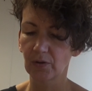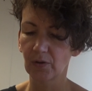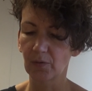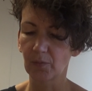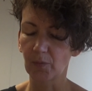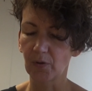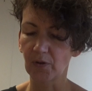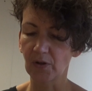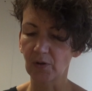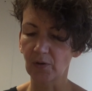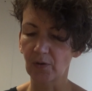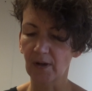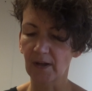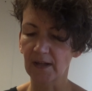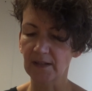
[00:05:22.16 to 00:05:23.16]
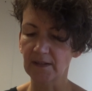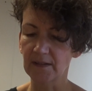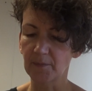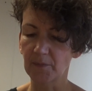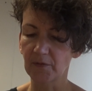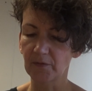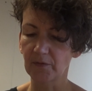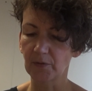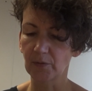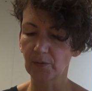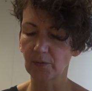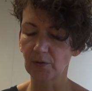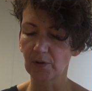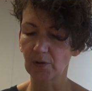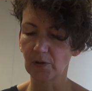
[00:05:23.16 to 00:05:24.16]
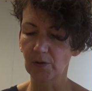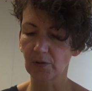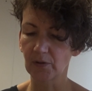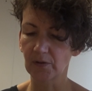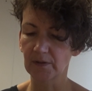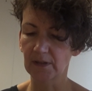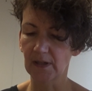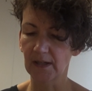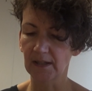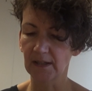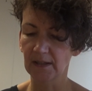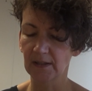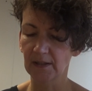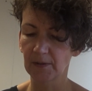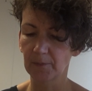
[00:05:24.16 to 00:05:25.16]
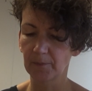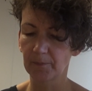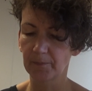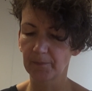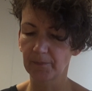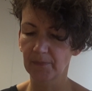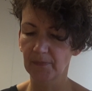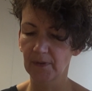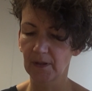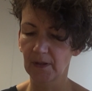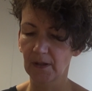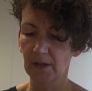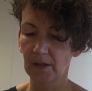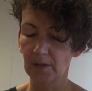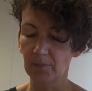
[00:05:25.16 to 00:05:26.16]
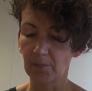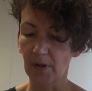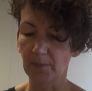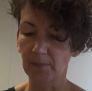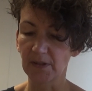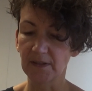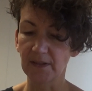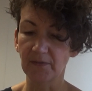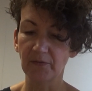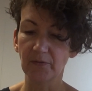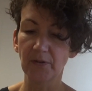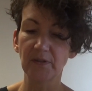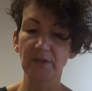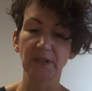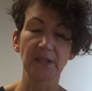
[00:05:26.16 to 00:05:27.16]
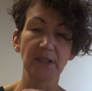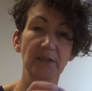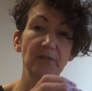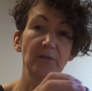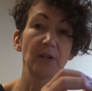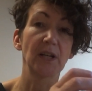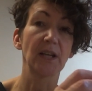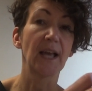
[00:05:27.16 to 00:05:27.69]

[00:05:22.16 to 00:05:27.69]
at what your item of food looks like. It might be different in different